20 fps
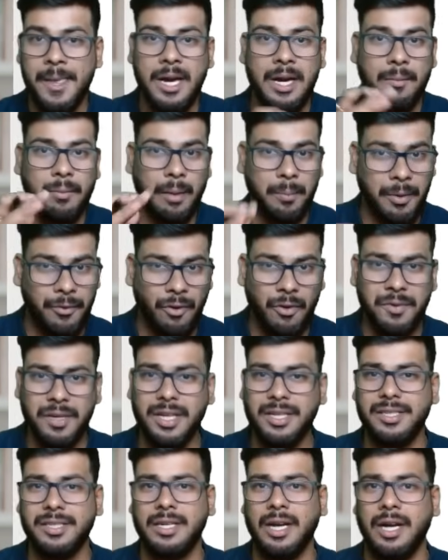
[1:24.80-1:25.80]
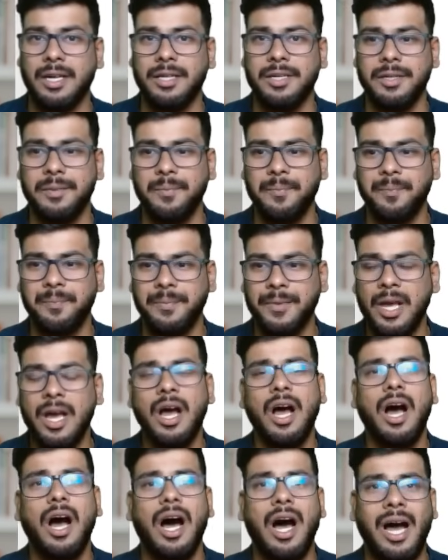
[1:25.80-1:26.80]
But before we get started,
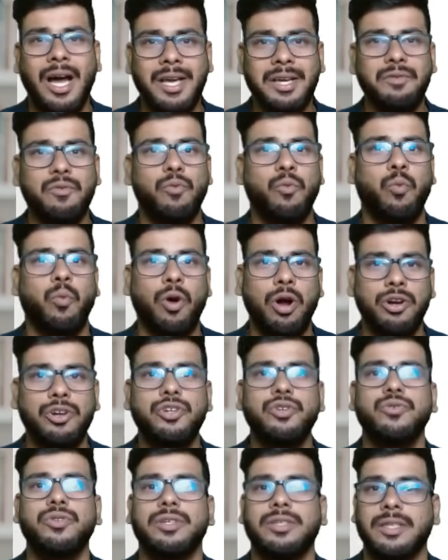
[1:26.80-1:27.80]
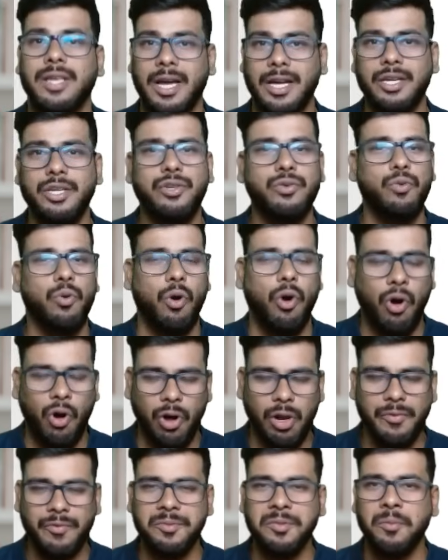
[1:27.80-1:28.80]
I want to thank you all
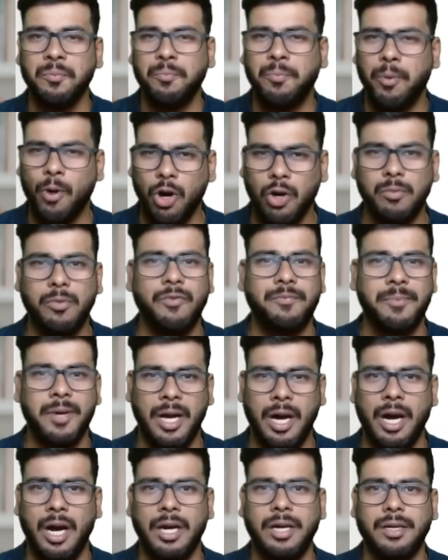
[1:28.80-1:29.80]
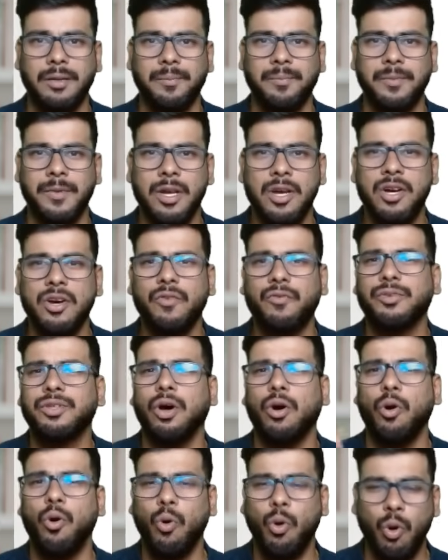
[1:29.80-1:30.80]
from the bottom of my heart. The
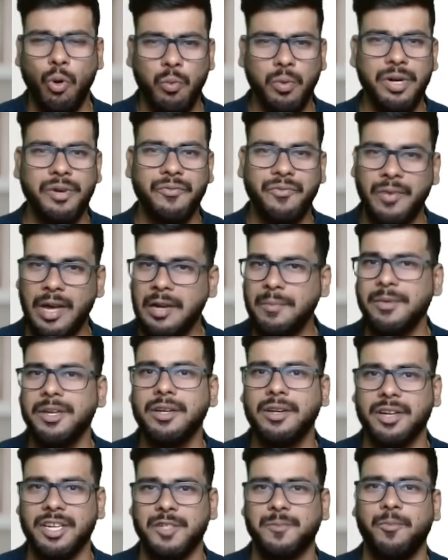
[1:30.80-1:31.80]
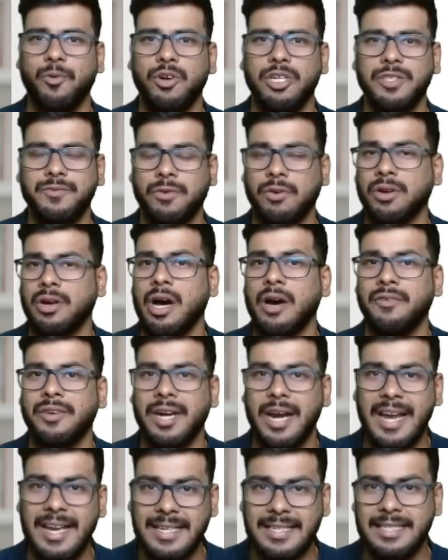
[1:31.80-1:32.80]
overwhelming response for our
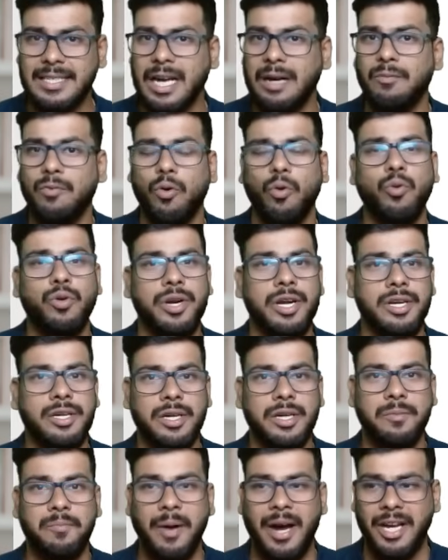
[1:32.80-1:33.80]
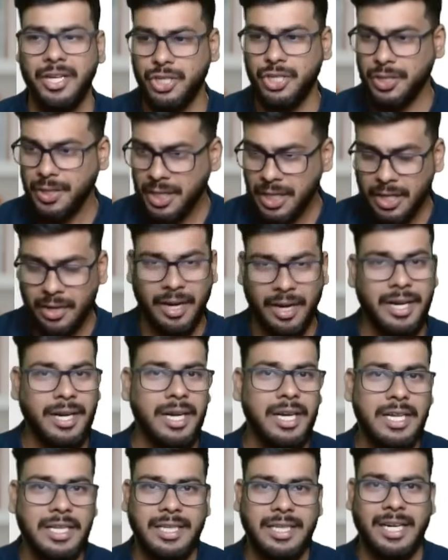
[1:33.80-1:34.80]
exam-oriented batch, right?
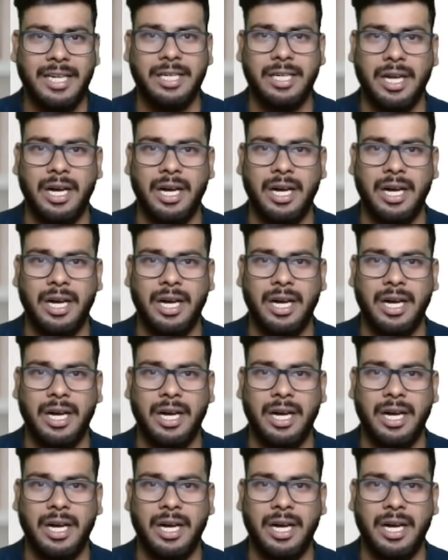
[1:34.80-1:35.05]
That